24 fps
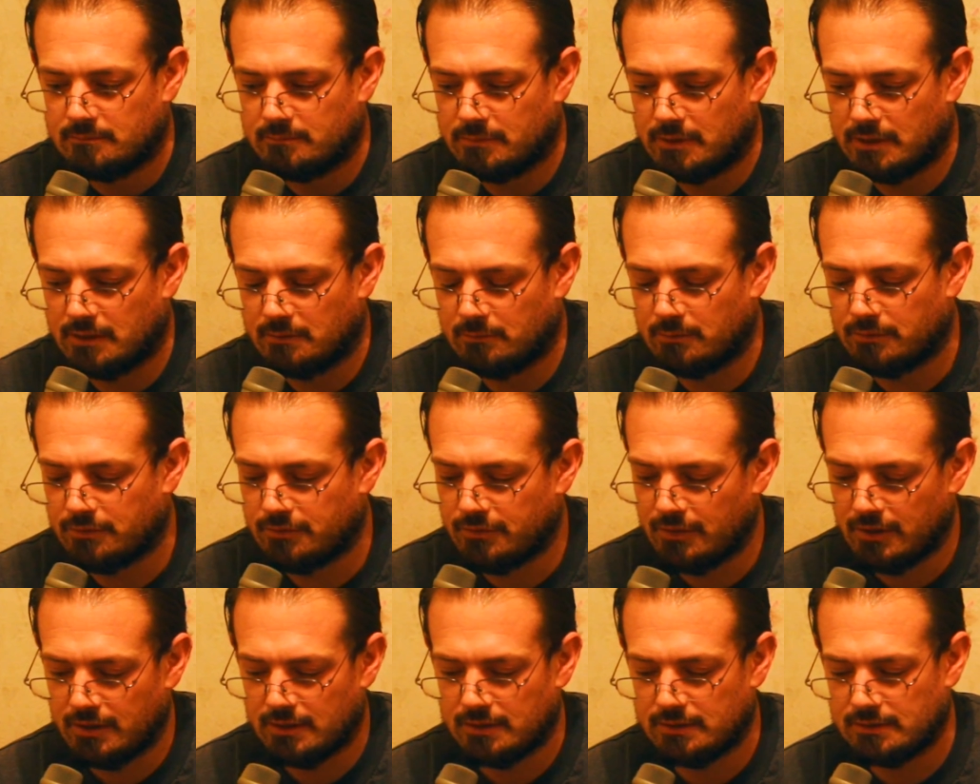But with
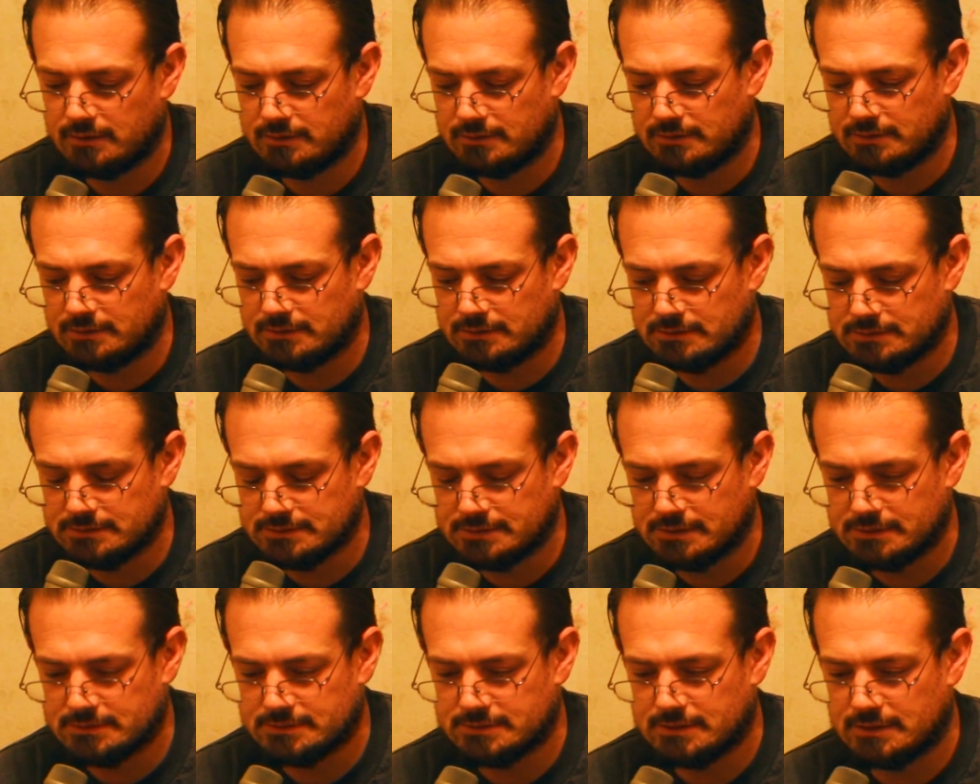that, in the
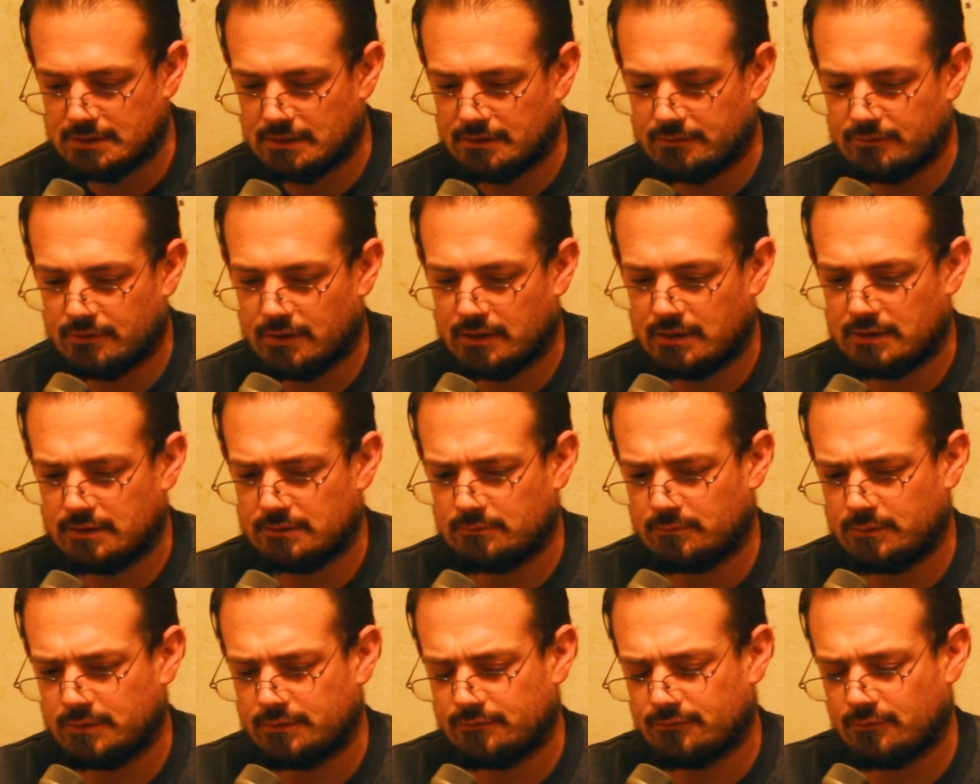sense that I kind
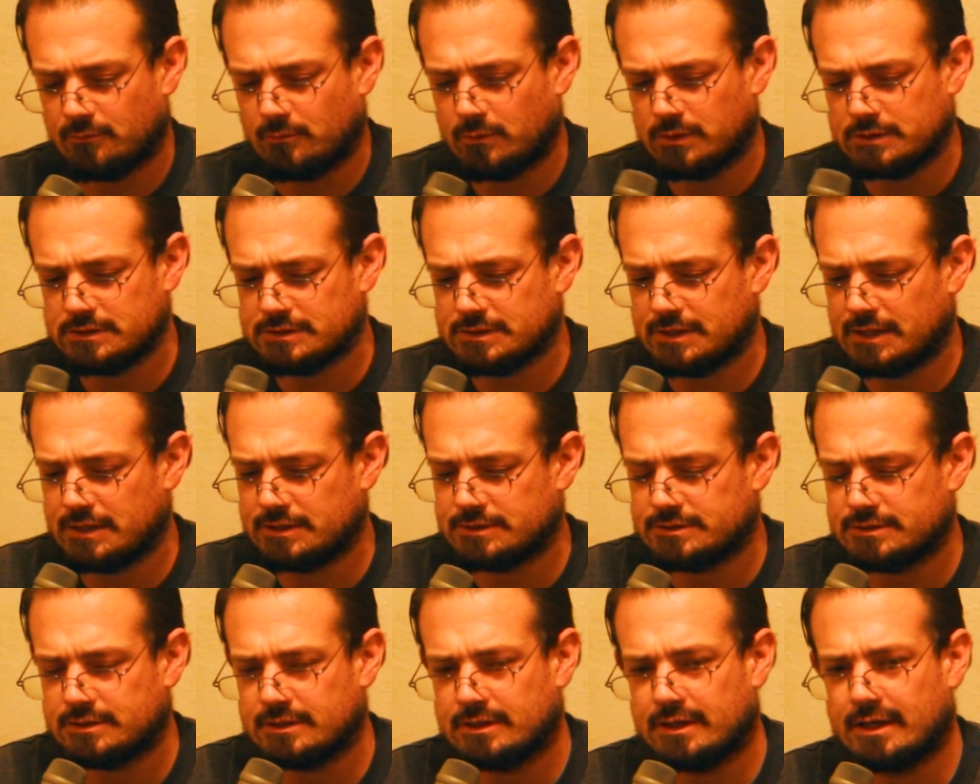of went from one
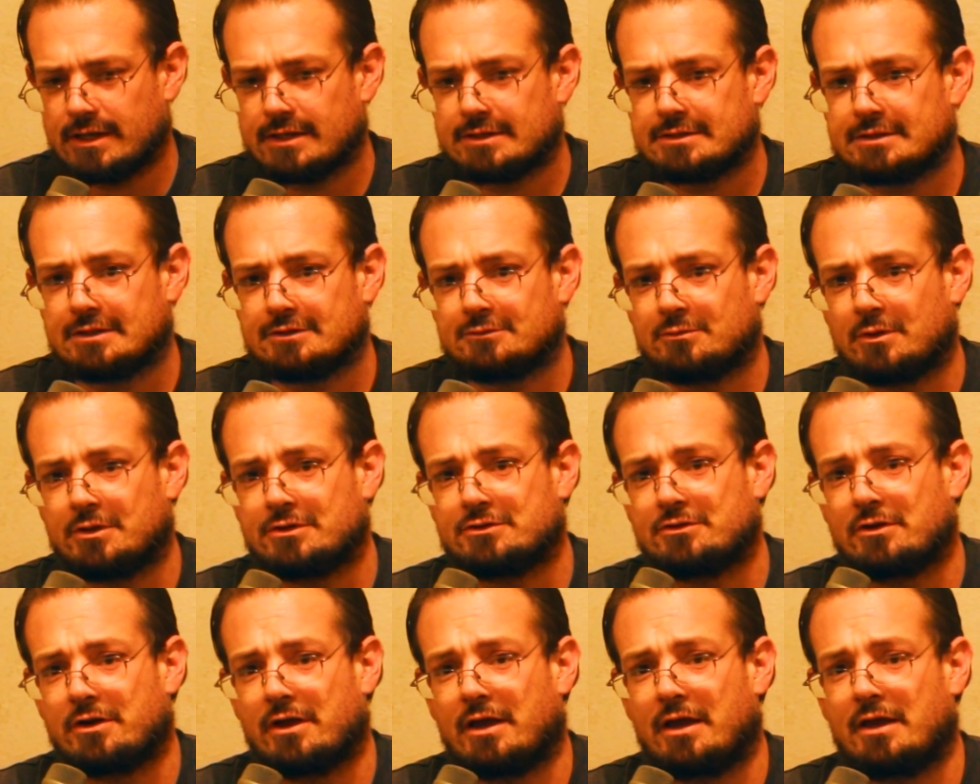stage to the next, that's when I
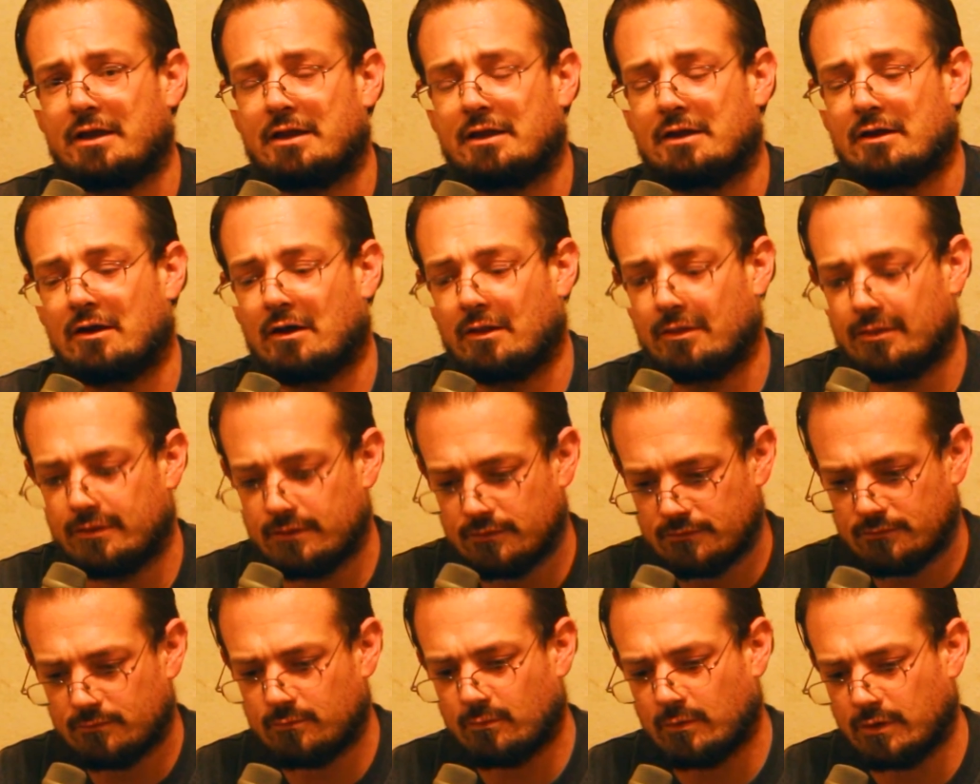started adding on
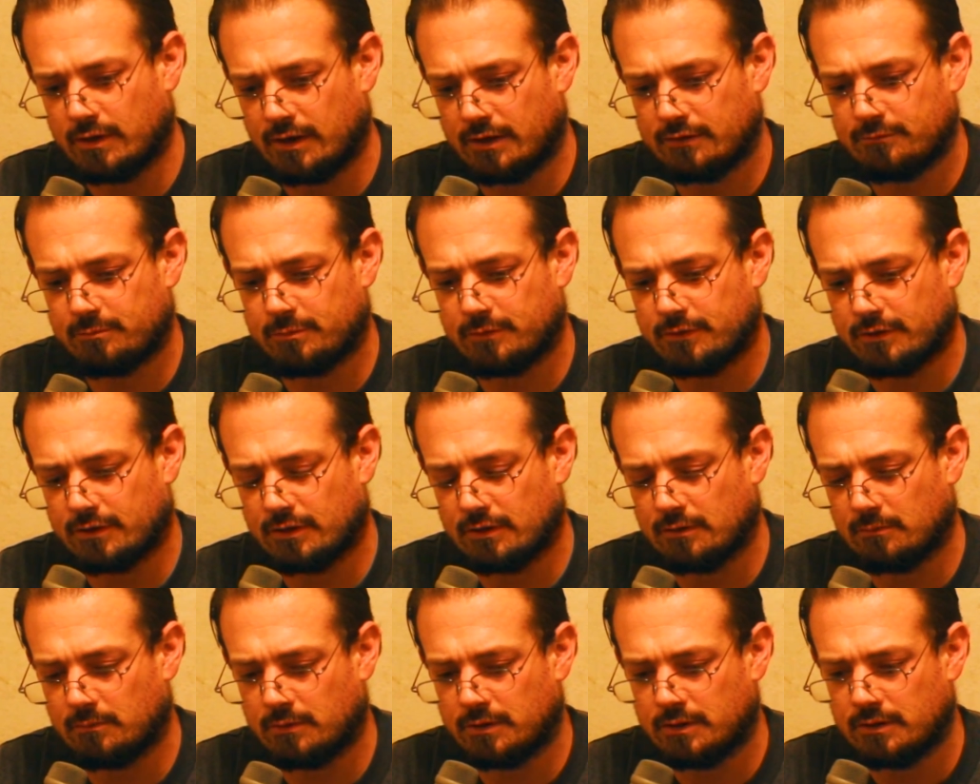this
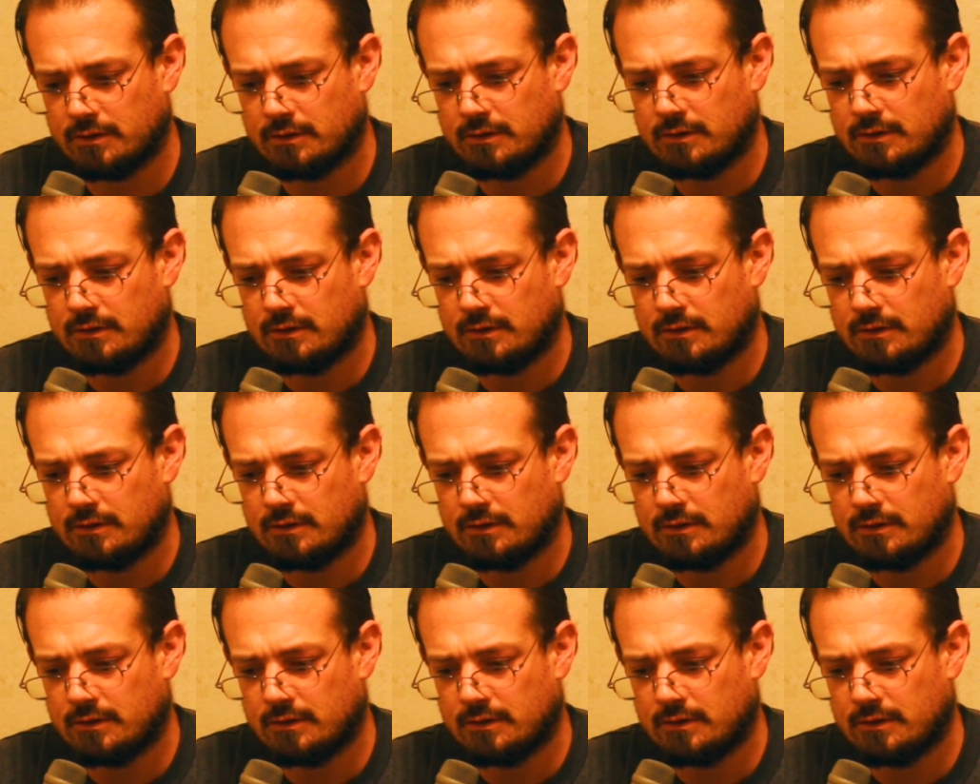particular one.